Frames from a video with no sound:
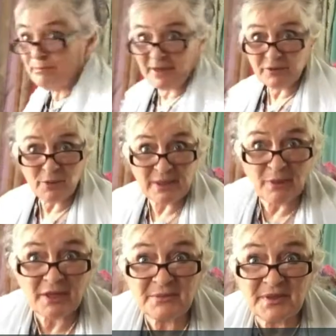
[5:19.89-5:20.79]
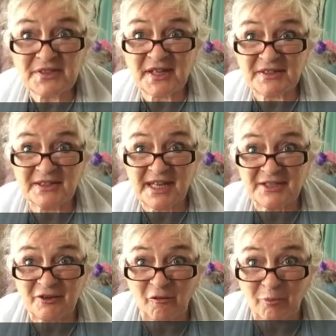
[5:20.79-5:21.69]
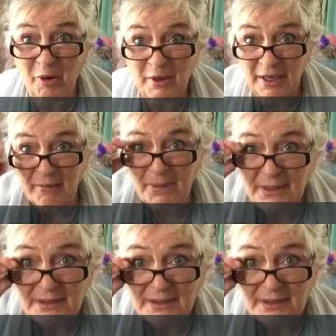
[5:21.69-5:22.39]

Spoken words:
by the way, welcome to the Saturday Softpot Club,